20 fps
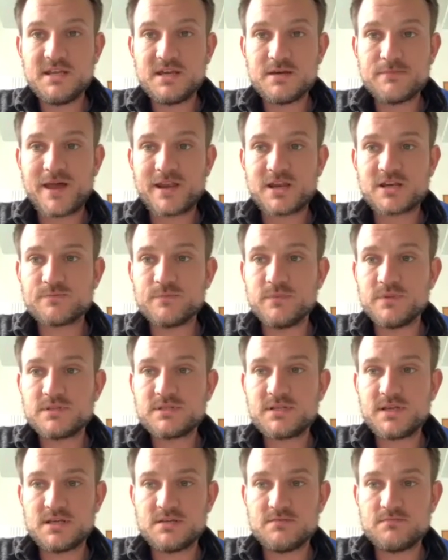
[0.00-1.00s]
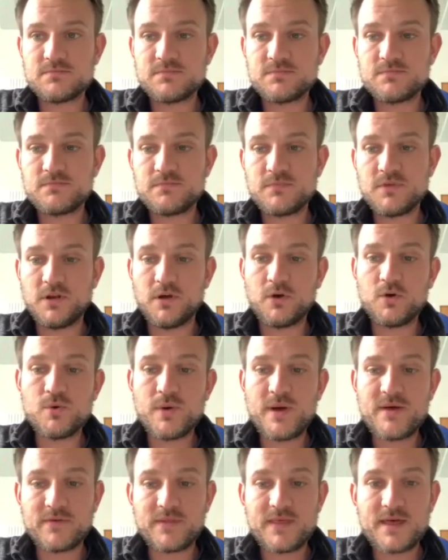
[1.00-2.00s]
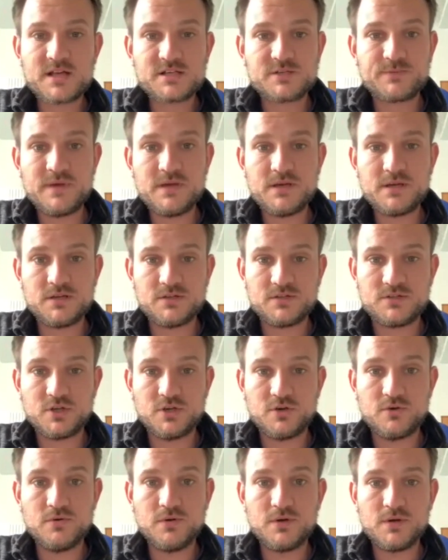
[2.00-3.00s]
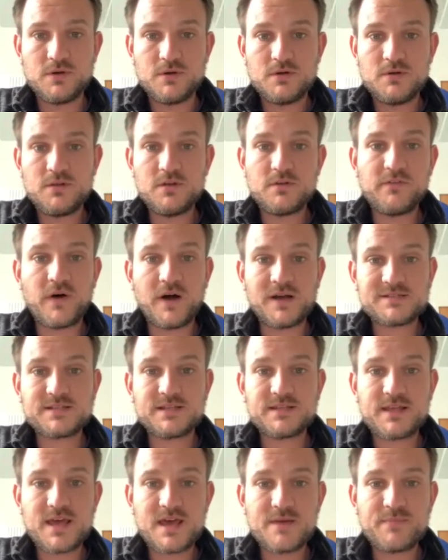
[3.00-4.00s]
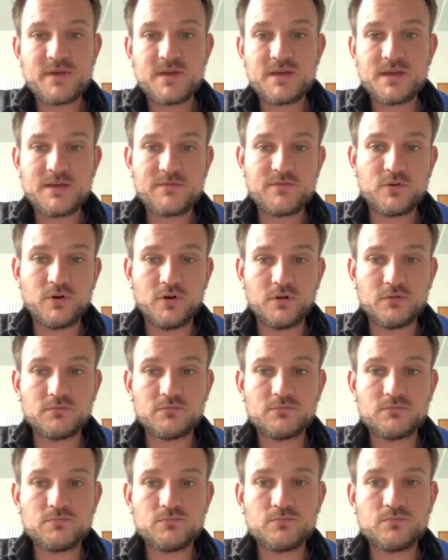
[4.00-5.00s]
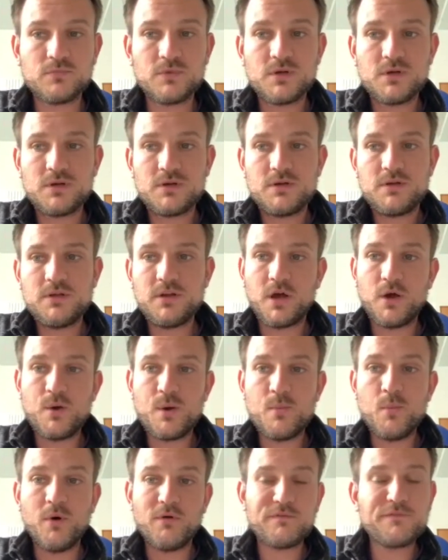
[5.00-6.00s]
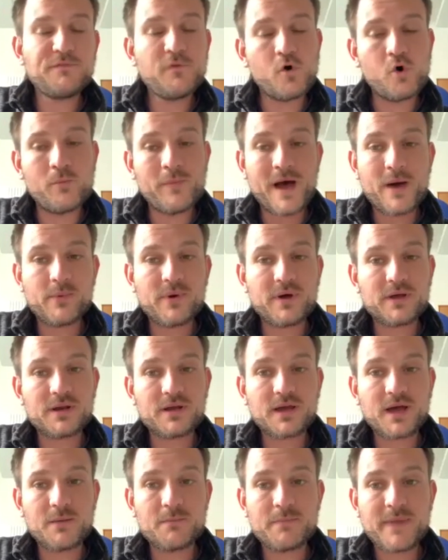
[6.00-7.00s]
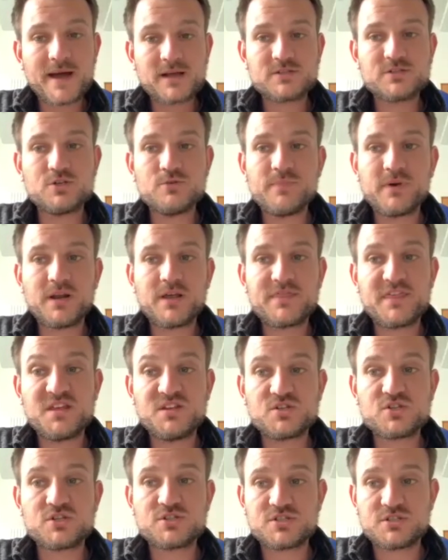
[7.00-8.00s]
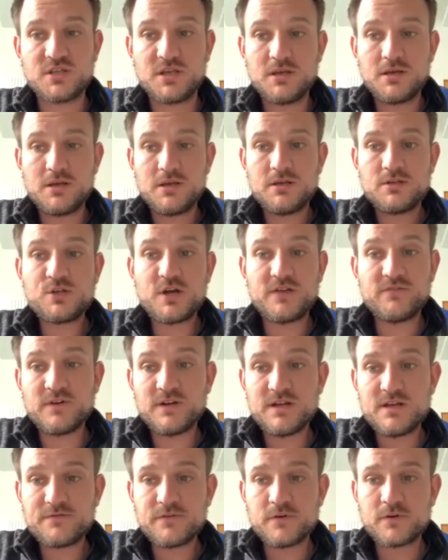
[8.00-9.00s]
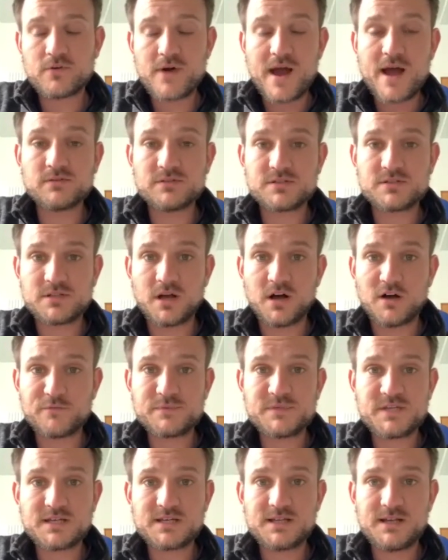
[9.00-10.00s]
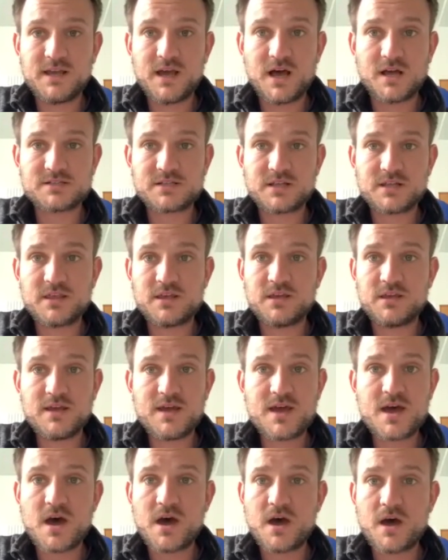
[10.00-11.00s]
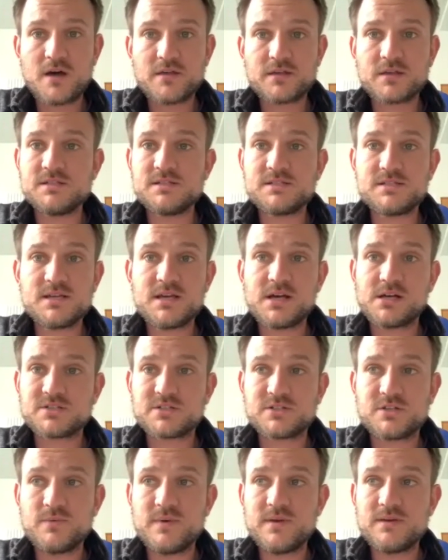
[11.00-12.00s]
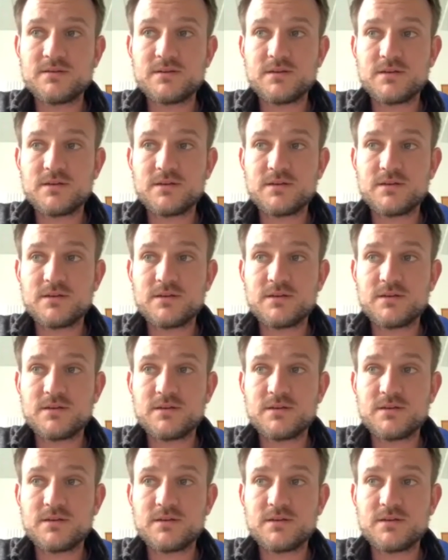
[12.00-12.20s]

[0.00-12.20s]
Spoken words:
management team, whoever they're speaking to, the advice that they're being given on, in what format we're going to come back to. But I think just generally for ground staff, particularly us, I think, I can see us doing,